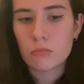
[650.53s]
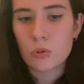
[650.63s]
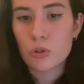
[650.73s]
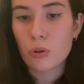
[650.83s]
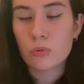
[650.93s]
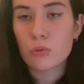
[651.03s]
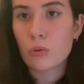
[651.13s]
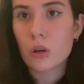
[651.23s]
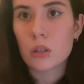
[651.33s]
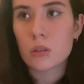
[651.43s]
shown to
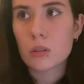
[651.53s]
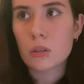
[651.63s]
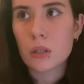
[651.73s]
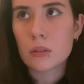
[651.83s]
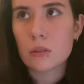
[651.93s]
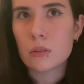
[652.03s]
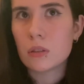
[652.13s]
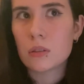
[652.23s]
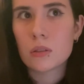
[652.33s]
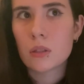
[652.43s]
us as
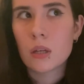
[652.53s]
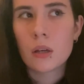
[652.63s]
this